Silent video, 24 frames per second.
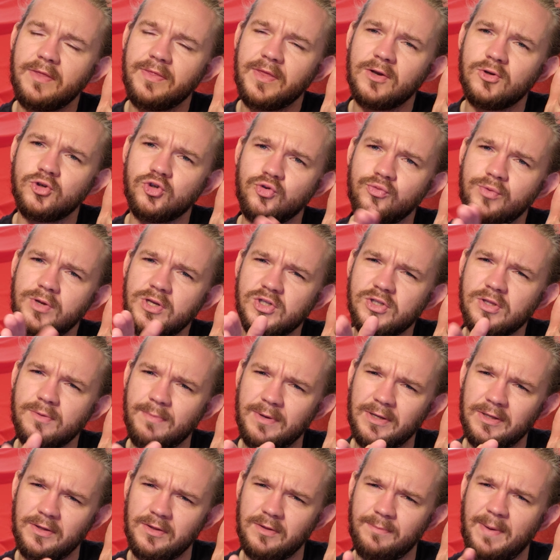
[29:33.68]
And then as you reach the
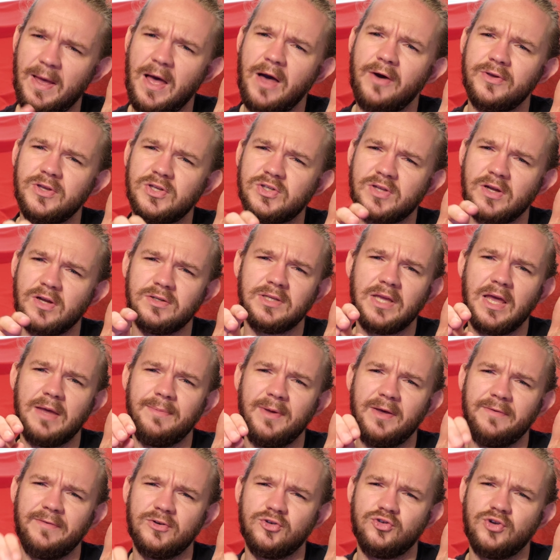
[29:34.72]
middle of the palate, you start to get a
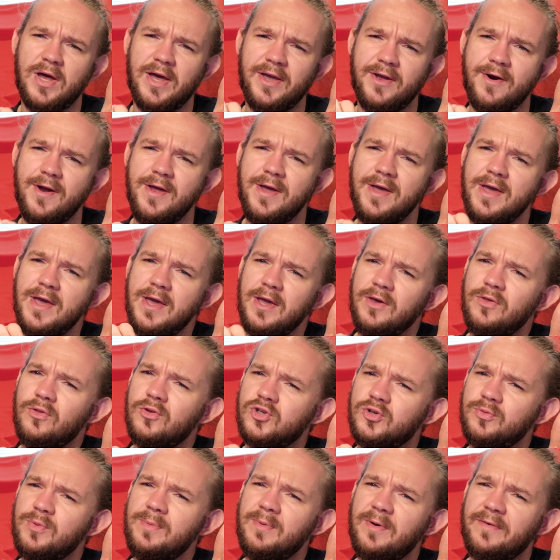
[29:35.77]
bit of a drier,
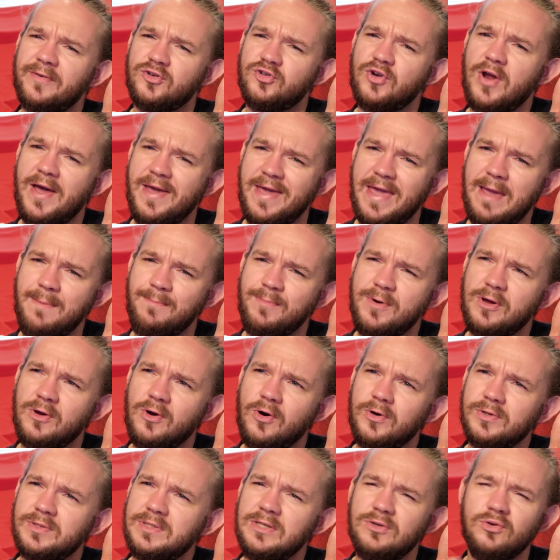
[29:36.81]
there's a wee bit of a dry
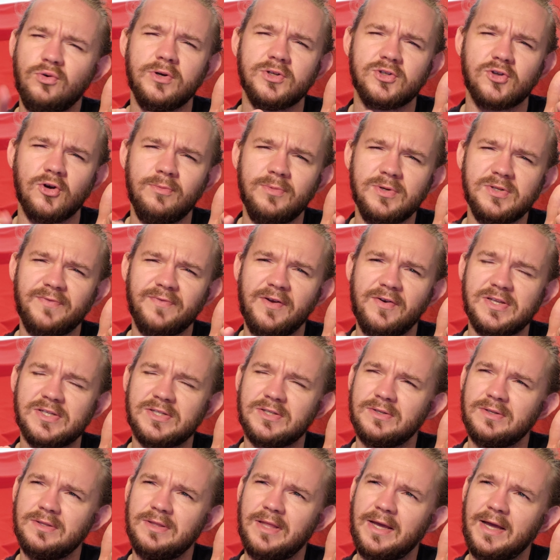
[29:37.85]
apricot, you know, it's almost very,
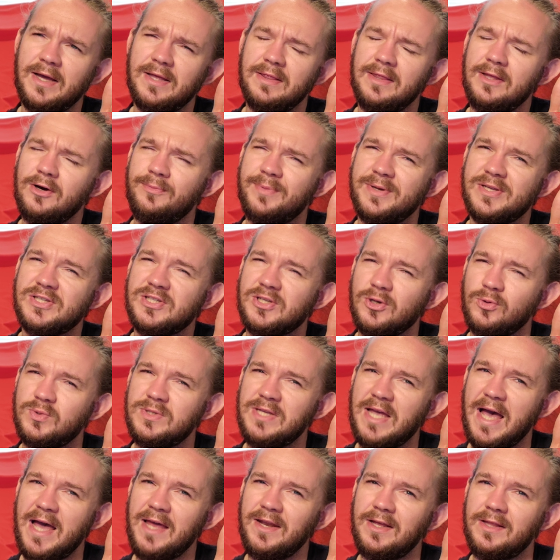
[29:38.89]
like a little bit
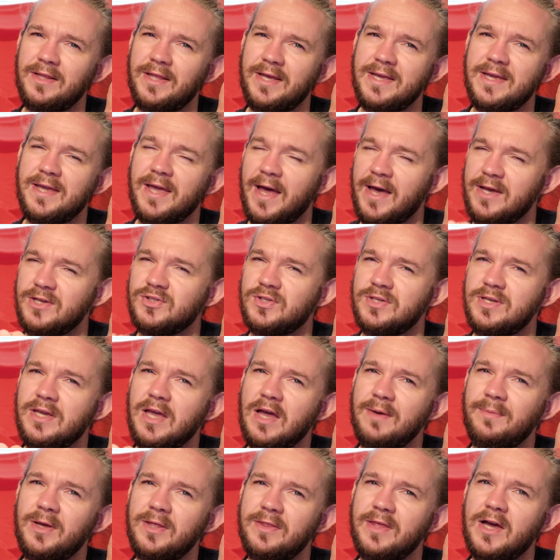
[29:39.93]
sultana-like actually. You
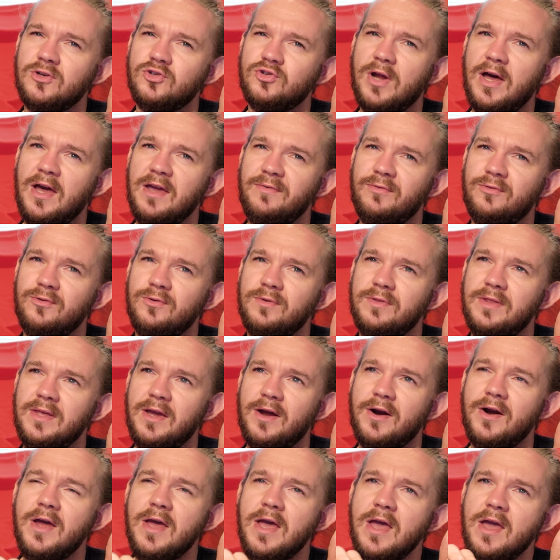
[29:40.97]
get a bit of that dry fruit
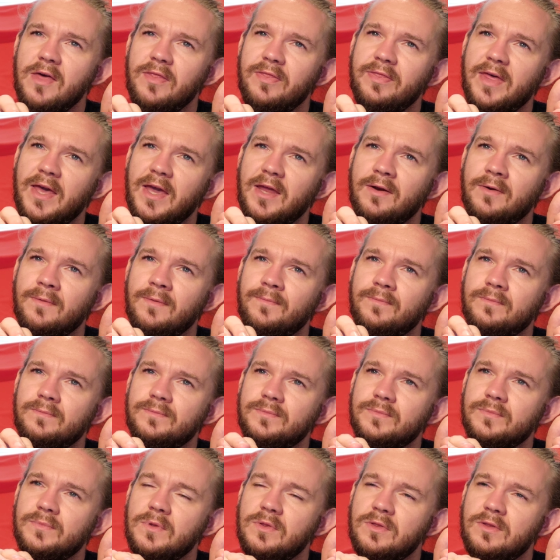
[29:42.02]
there. Then
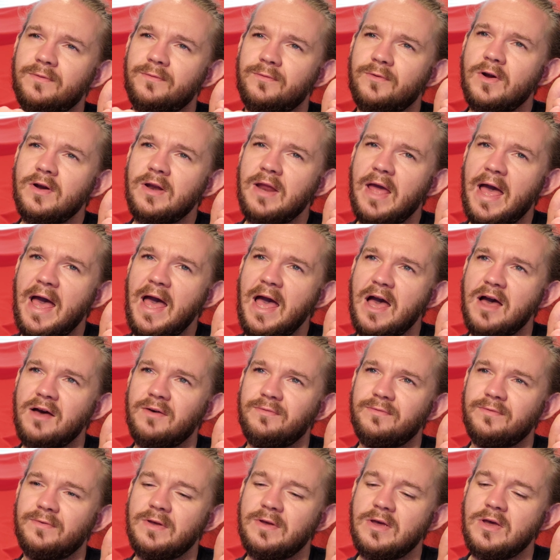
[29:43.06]
the front
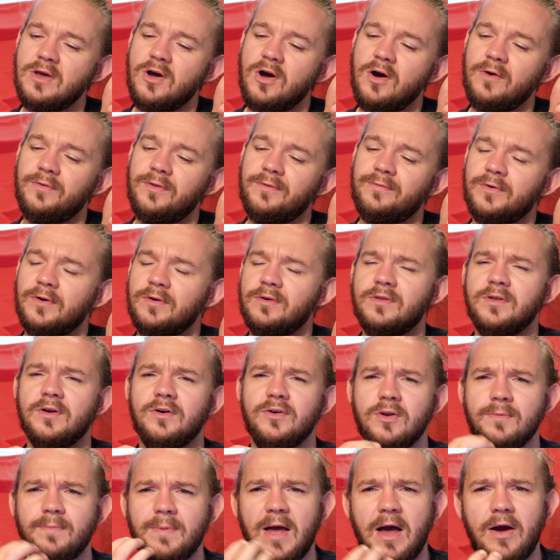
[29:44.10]
half of the front
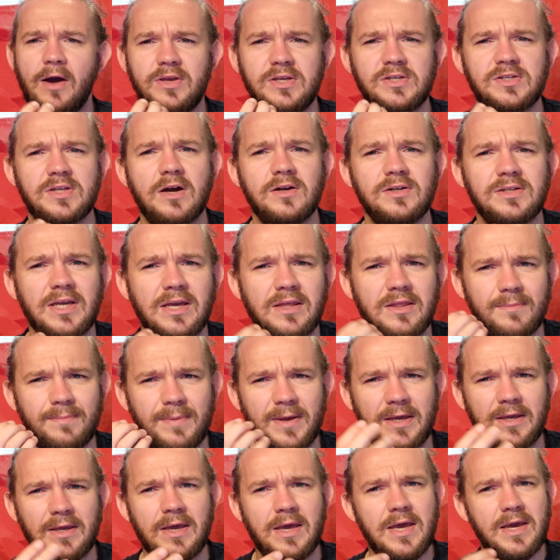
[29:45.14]
third of your palate, you start to get the
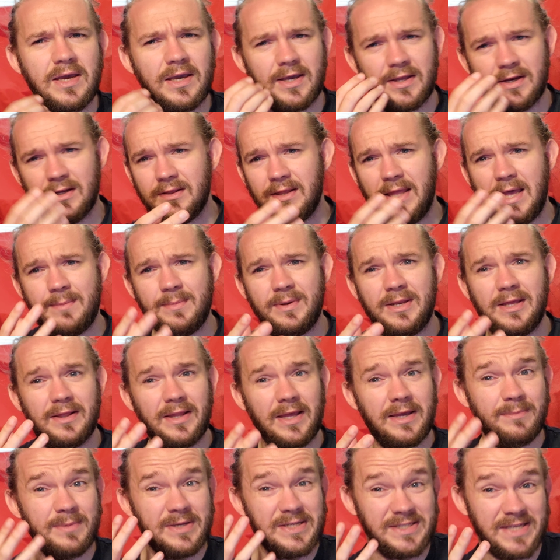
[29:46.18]
big kind of
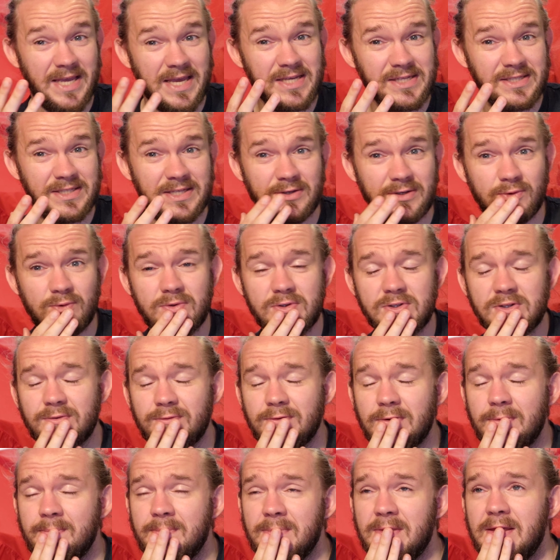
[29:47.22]
lemony-limey zesty notes
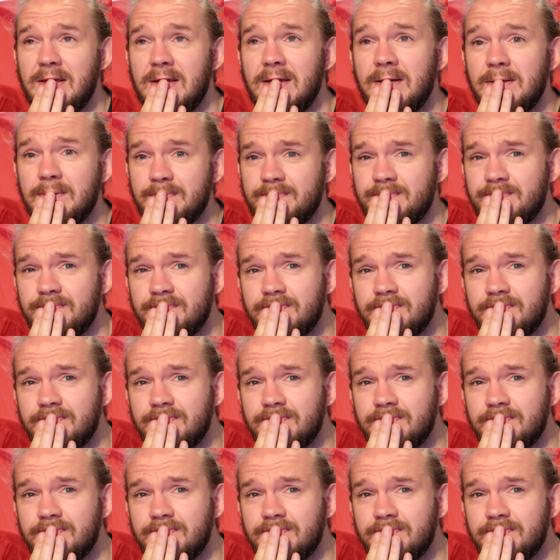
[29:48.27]
from the